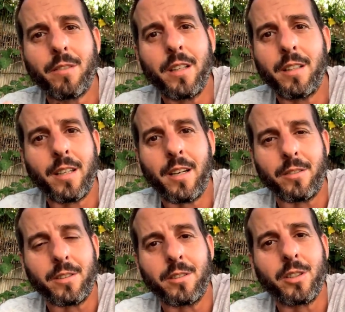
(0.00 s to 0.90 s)
anything
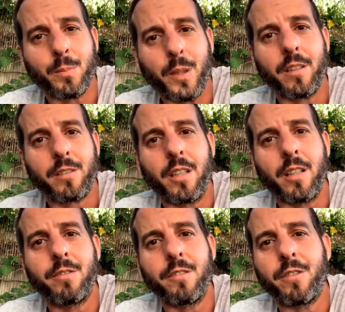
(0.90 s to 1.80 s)
else. It's just because they
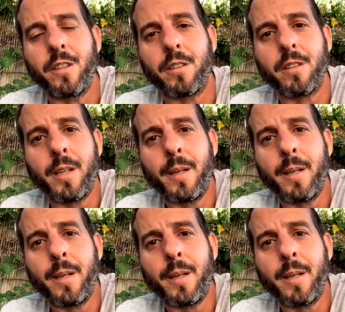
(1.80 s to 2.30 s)
live in fear.